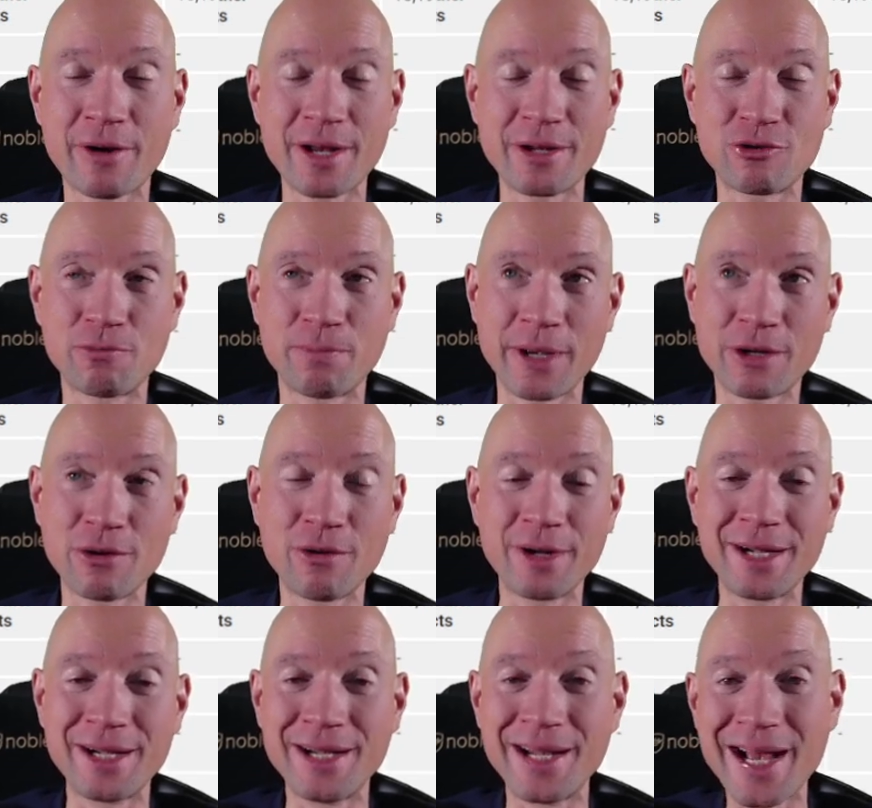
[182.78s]
Tobacco
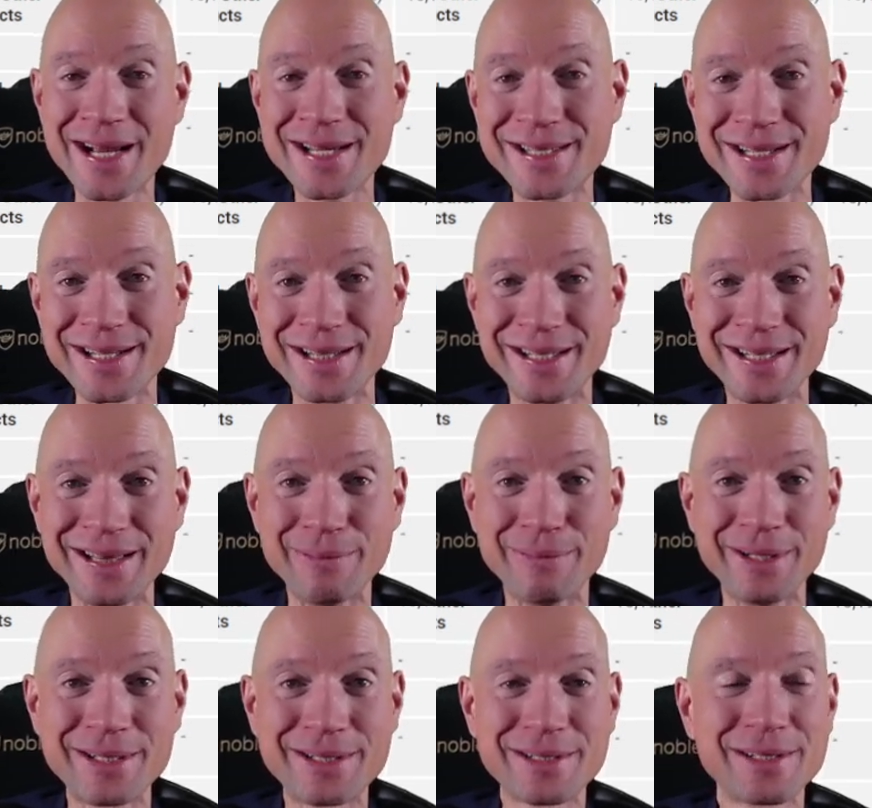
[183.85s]
lags a little
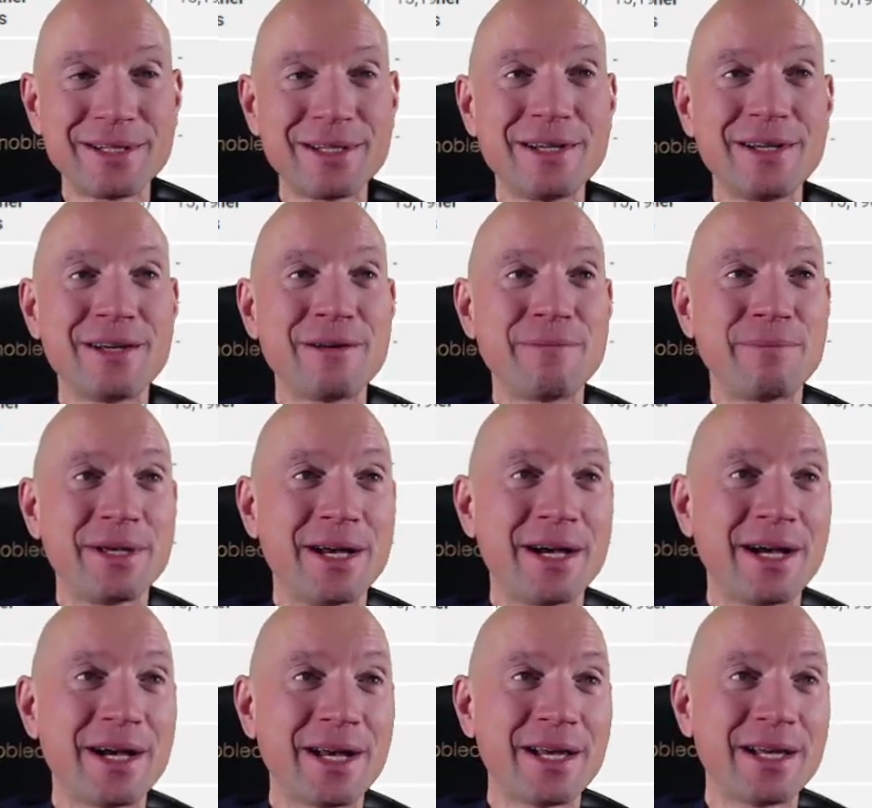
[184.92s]
bit
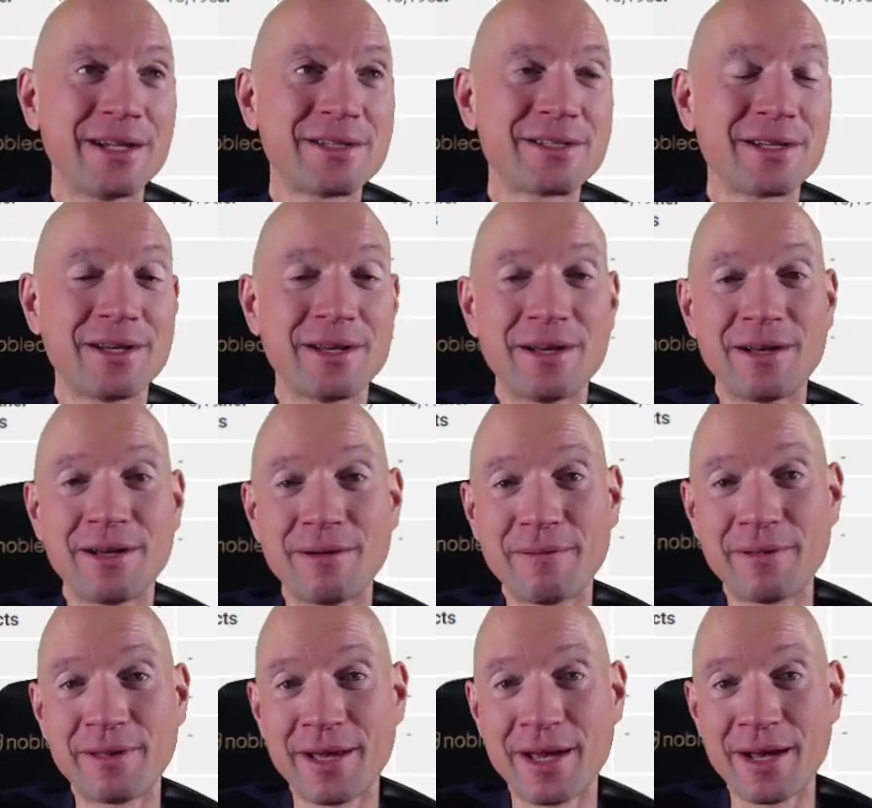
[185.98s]
behind
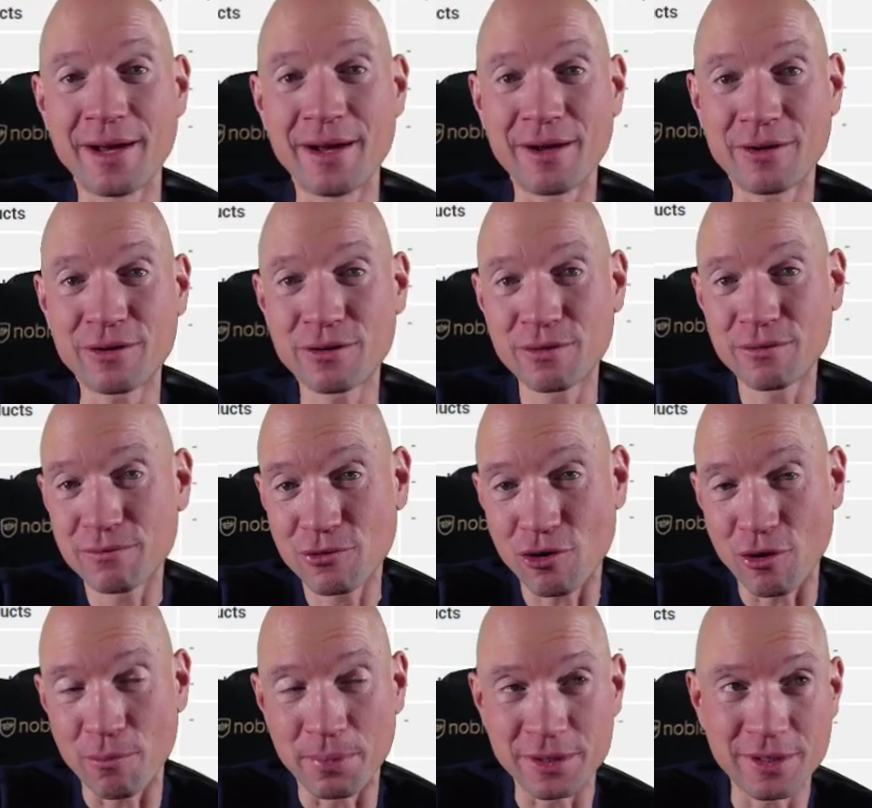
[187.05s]
their
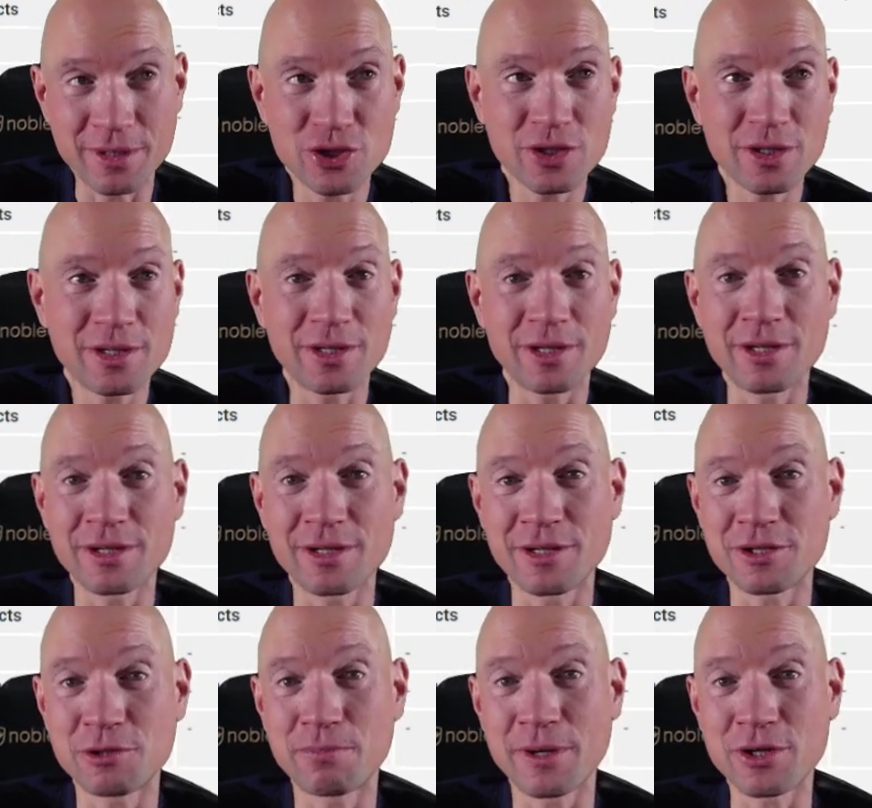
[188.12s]
competition,
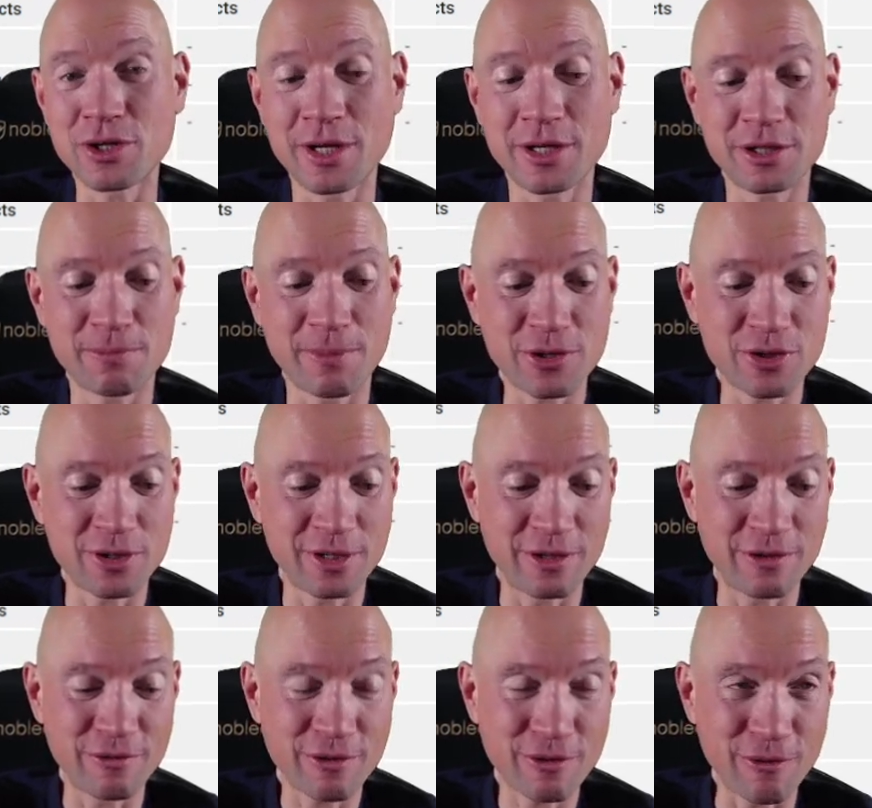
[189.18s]
especially
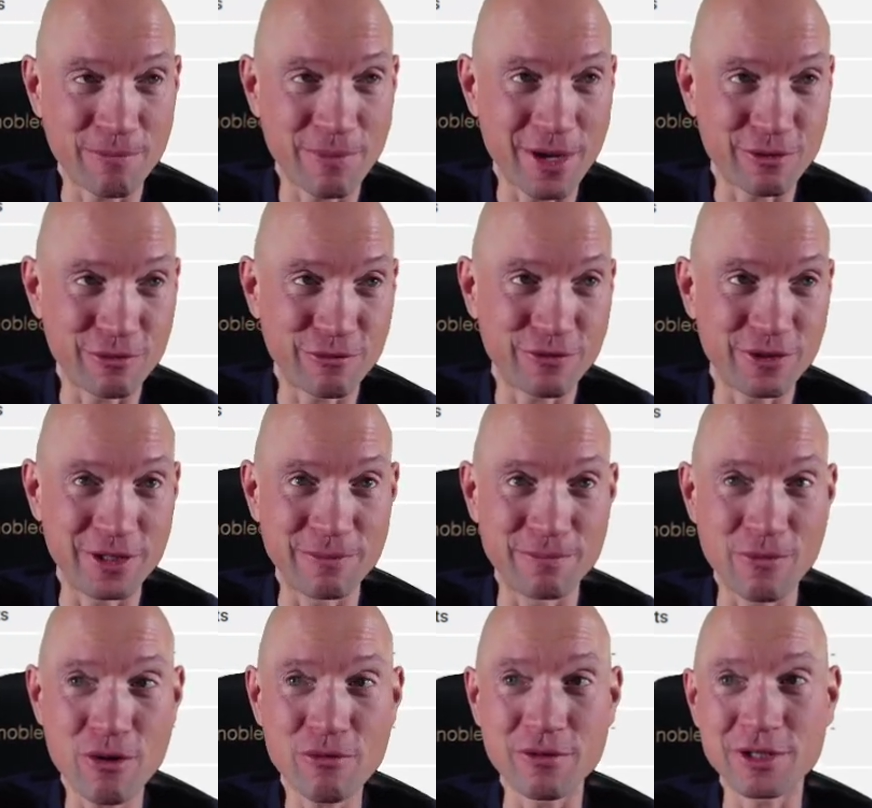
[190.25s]
compared to Philip
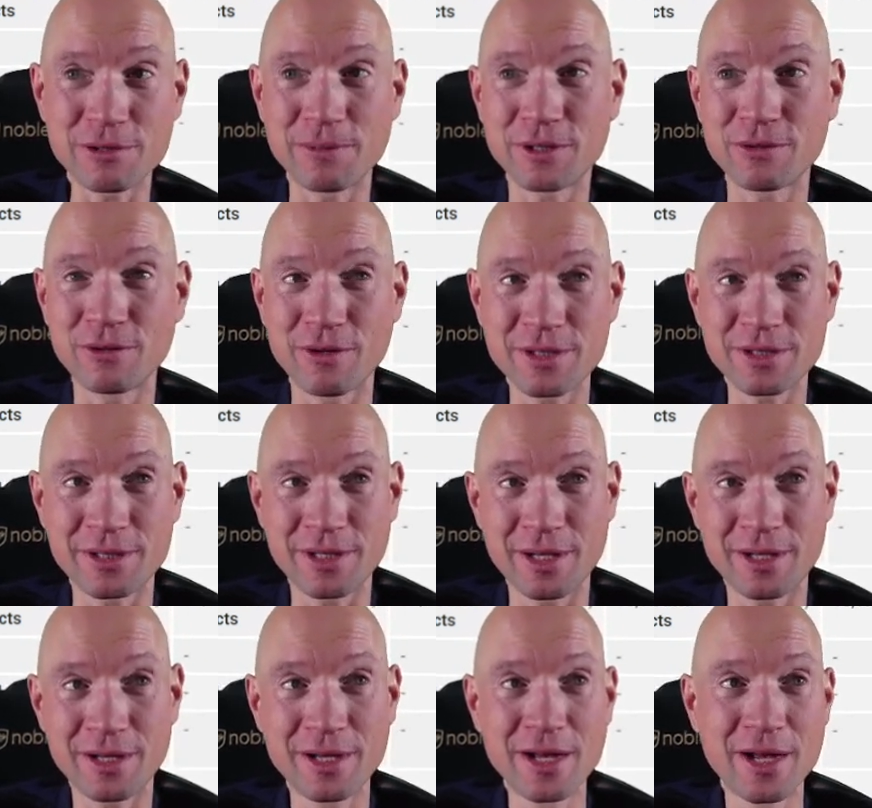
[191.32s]
Morris, because
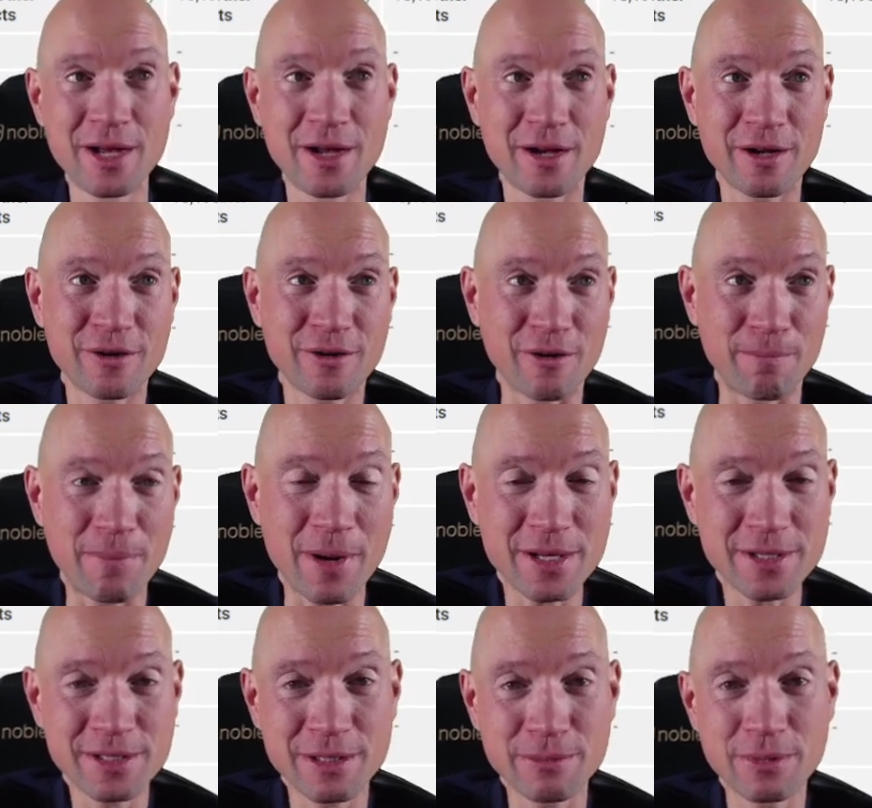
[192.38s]
their
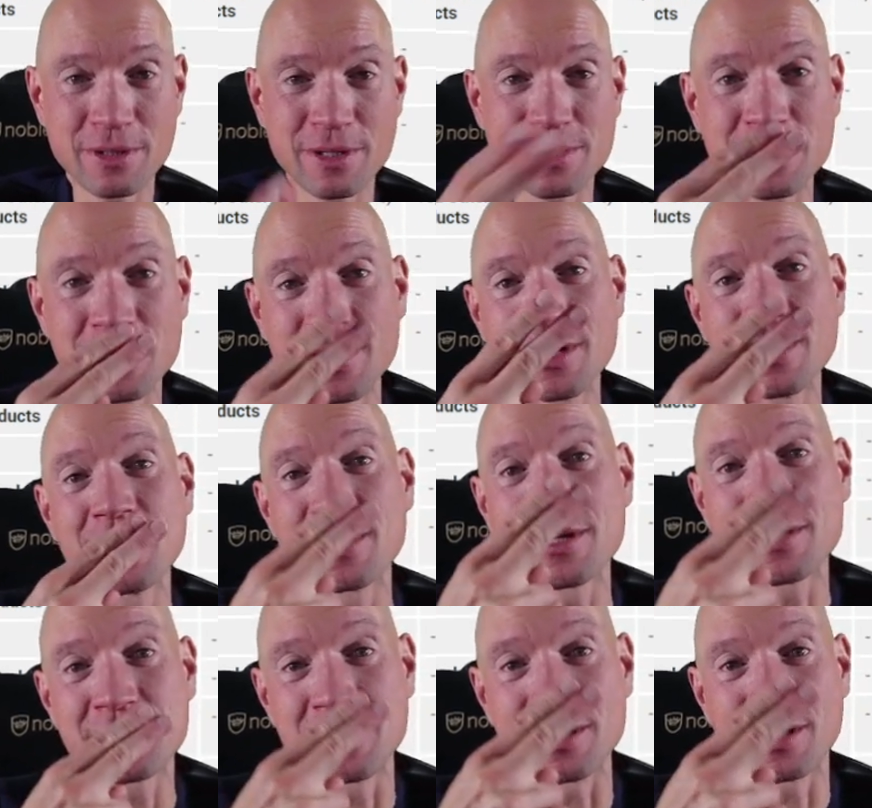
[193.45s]
combustibles,
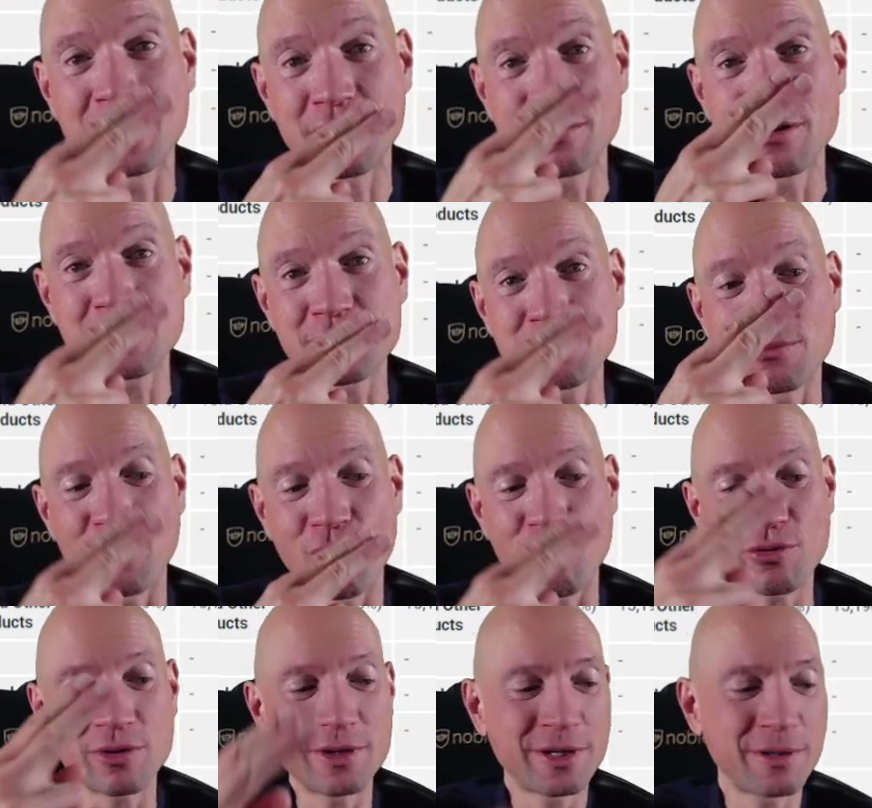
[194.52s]
cigarette
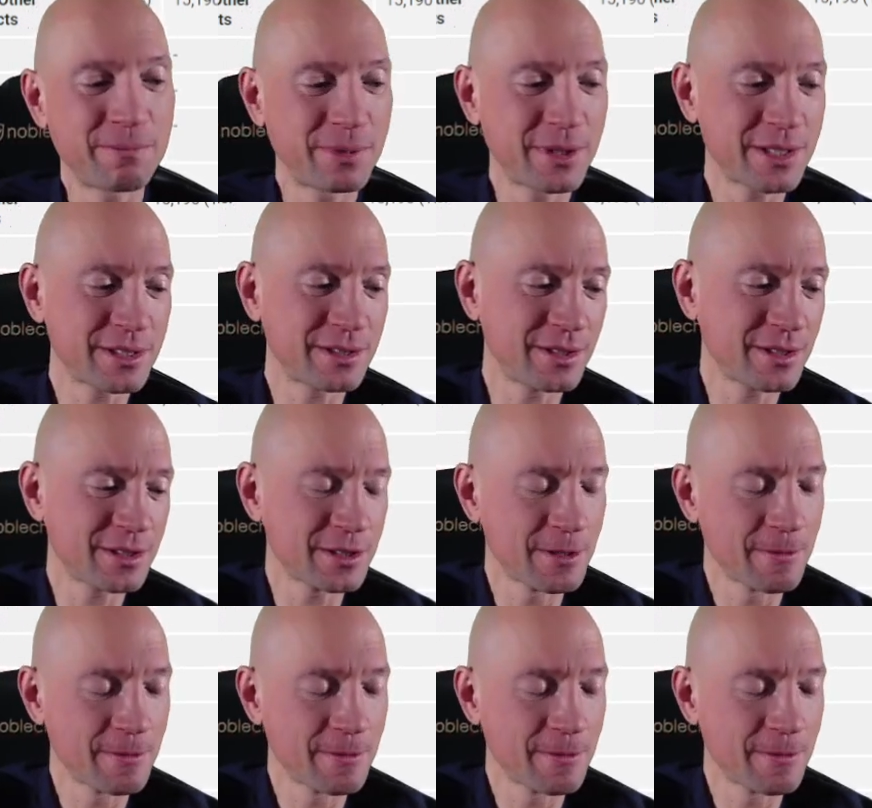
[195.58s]
smoking business